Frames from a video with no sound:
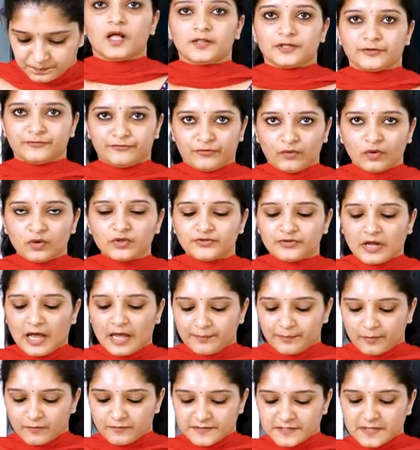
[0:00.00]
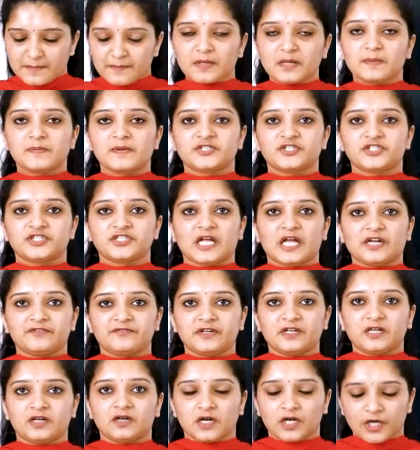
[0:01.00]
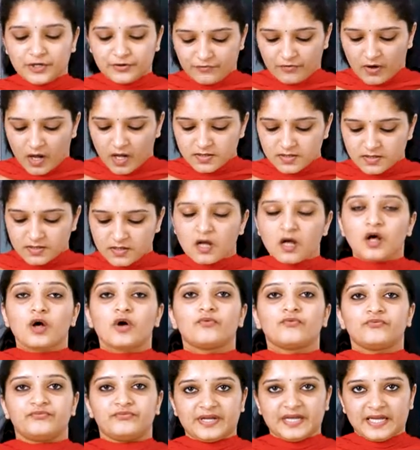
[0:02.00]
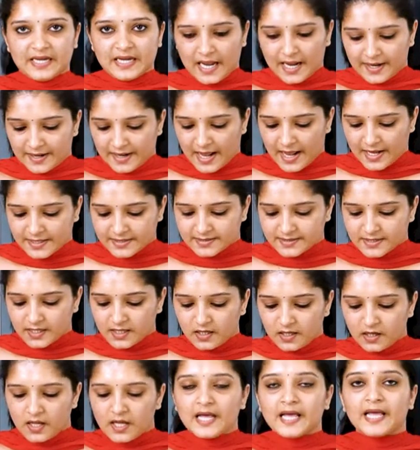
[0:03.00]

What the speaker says: The fourth type of simple machine that we learned was wheel and axle.